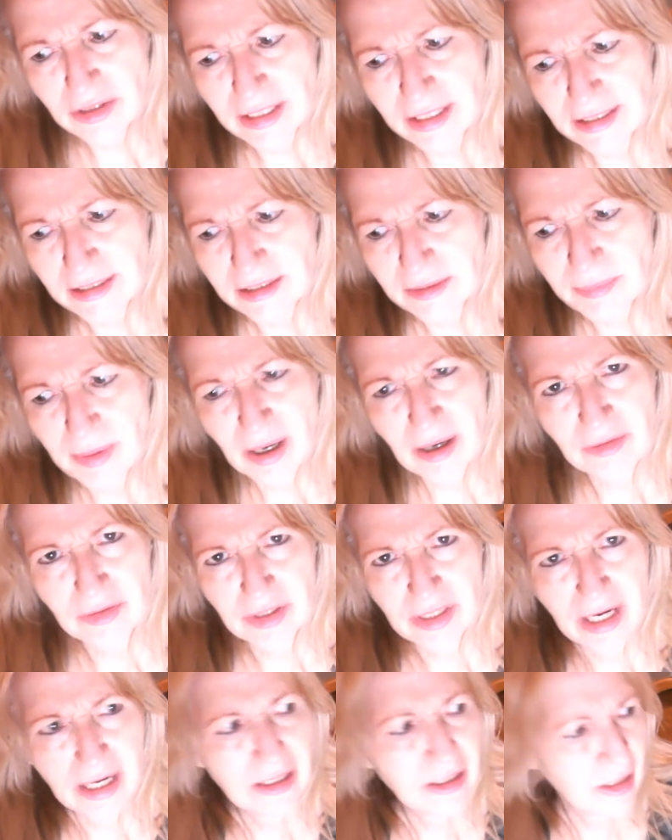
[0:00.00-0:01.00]
is about
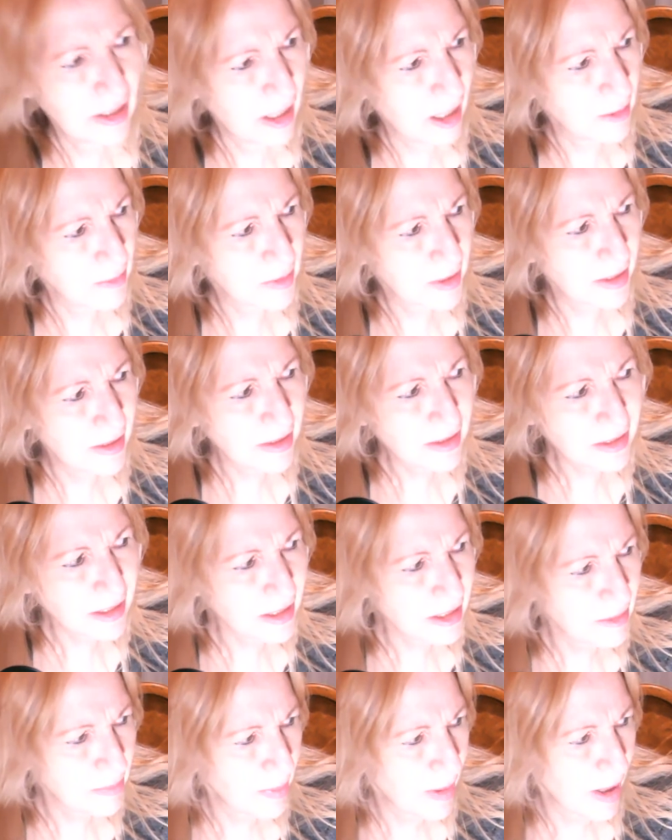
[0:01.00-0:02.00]
the Nine of Cups. And this
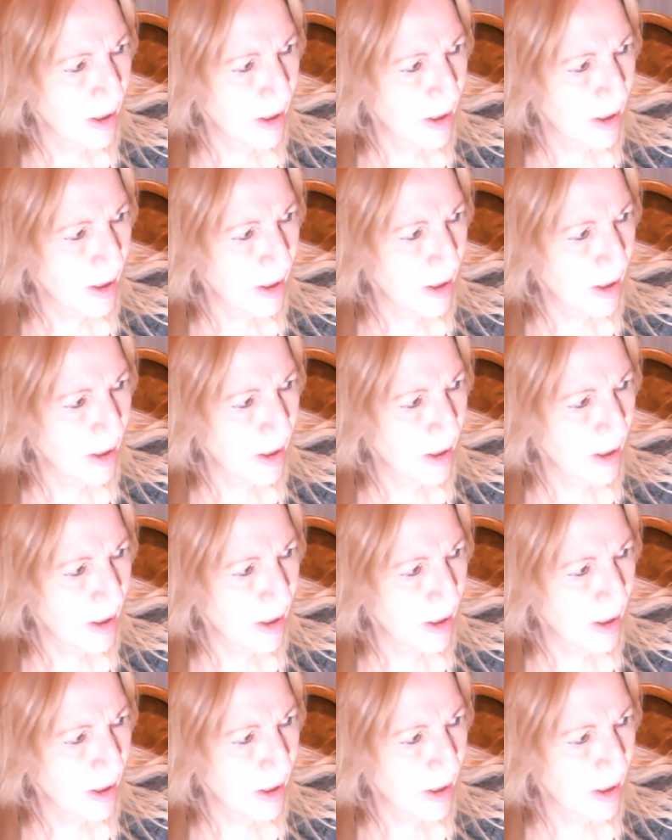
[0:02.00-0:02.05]
is